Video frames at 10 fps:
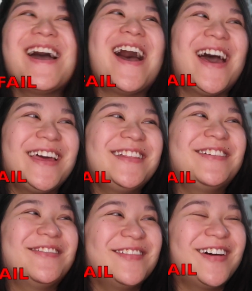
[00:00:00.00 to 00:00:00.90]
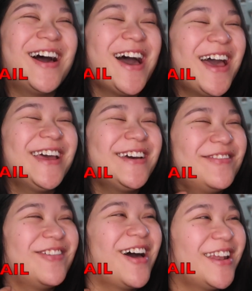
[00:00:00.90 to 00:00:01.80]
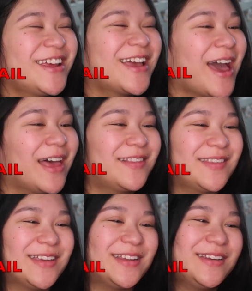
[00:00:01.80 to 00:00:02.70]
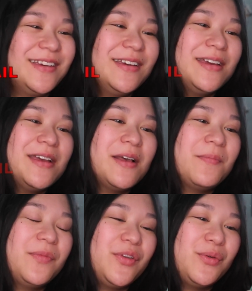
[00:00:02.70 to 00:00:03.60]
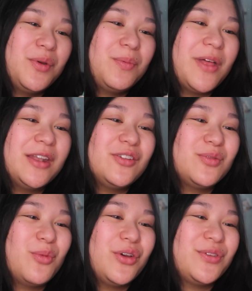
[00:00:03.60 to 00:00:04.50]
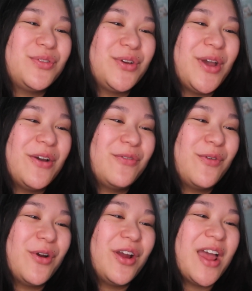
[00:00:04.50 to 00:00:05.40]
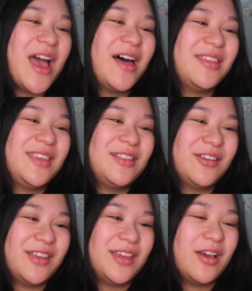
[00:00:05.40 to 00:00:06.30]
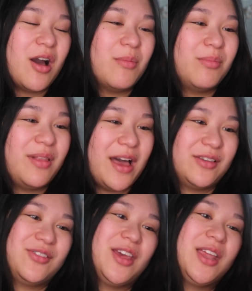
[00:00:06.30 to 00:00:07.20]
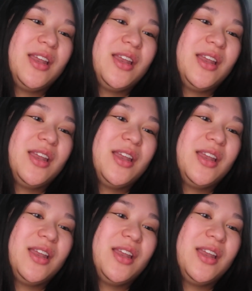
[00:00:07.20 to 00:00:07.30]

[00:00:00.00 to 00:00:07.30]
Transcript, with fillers: hyaluronic acid to replenish moisture for a healthy-looking complexion.